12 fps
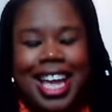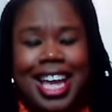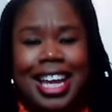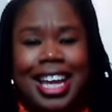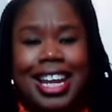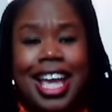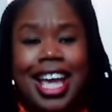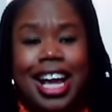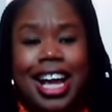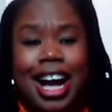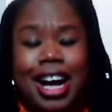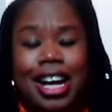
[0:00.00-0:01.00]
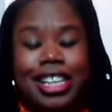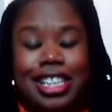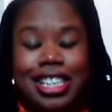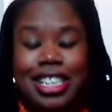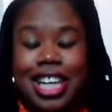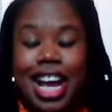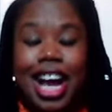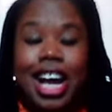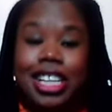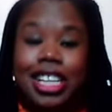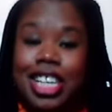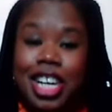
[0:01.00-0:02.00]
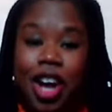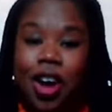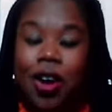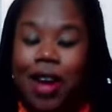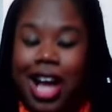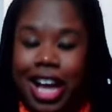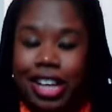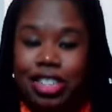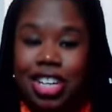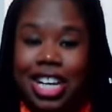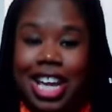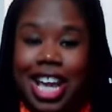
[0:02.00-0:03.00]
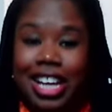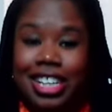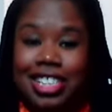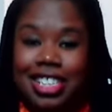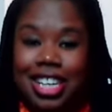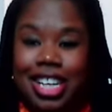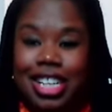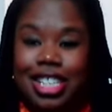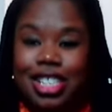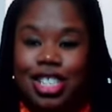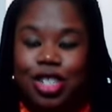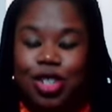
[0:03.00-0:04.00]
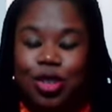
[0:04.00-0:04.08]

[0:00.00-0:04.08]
And uh, uh, Dino actually had a chance